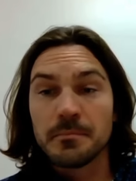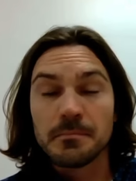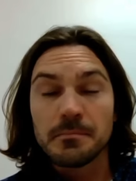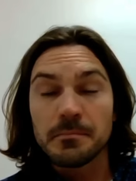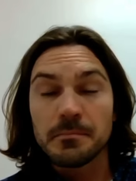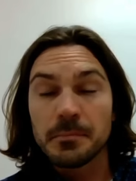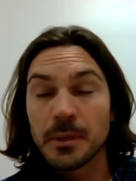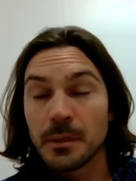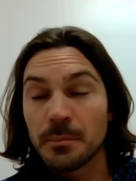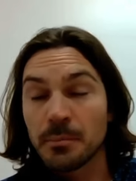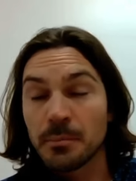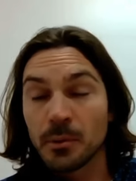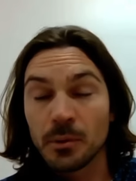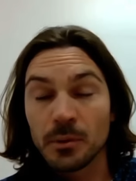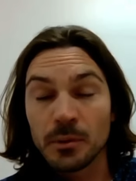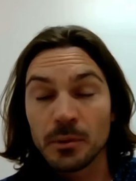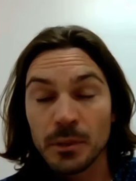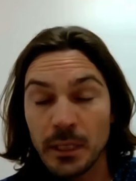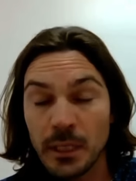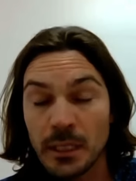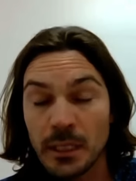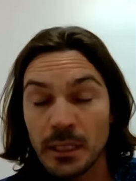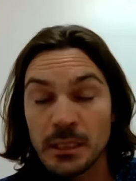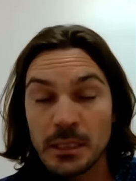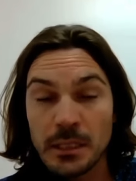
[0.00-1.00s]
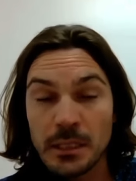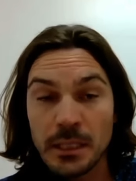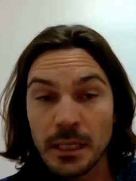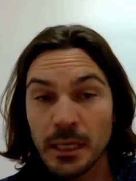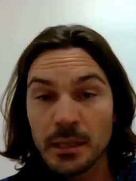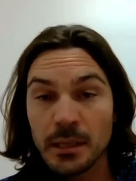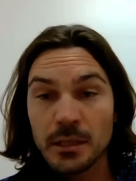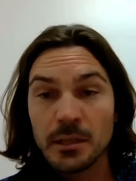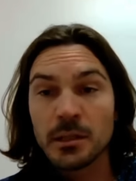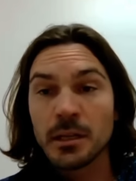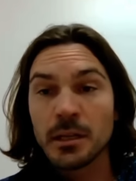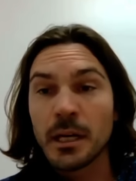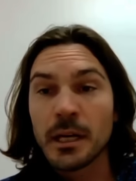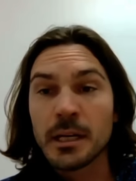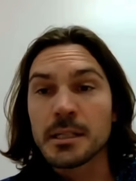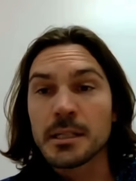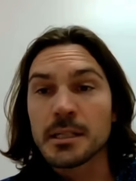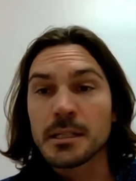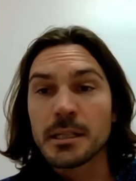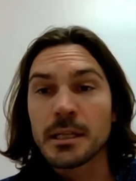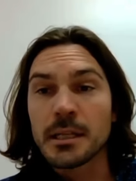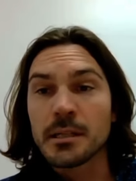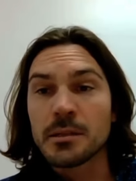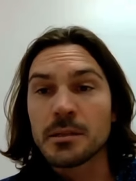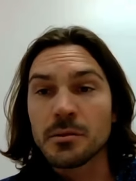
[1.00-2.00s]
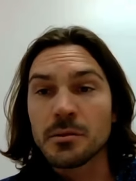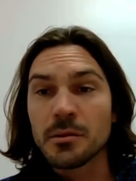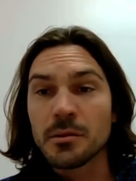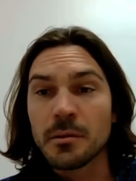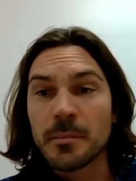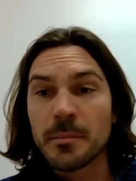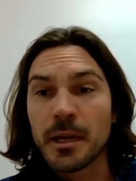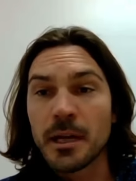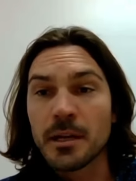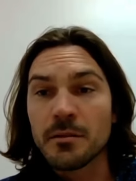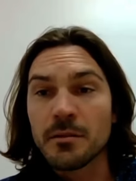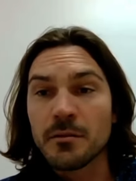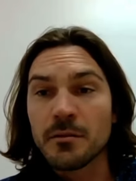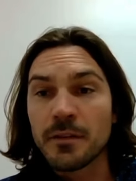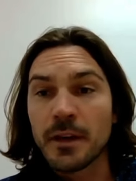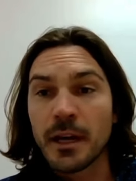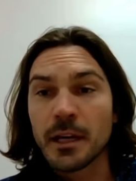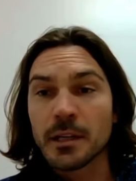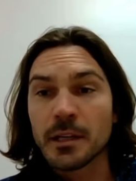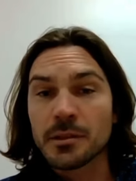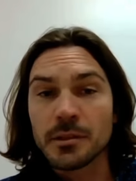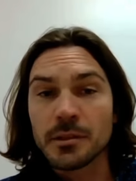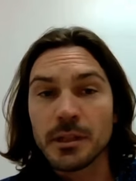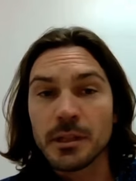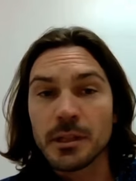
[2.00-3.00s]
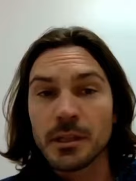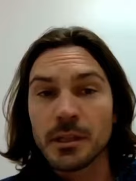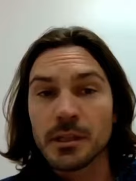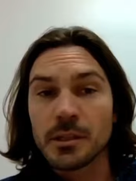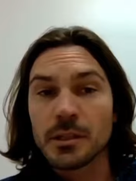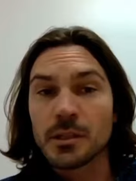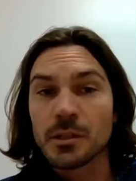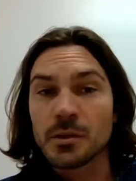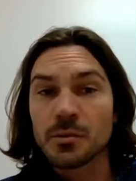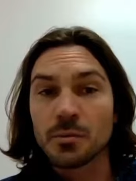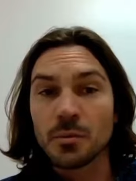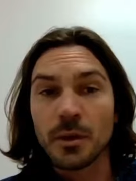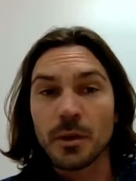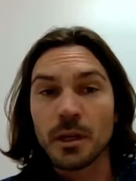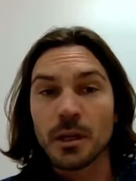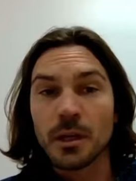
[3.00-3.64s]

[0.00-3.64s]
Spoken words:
people inside the United States who are manufacturing this as well.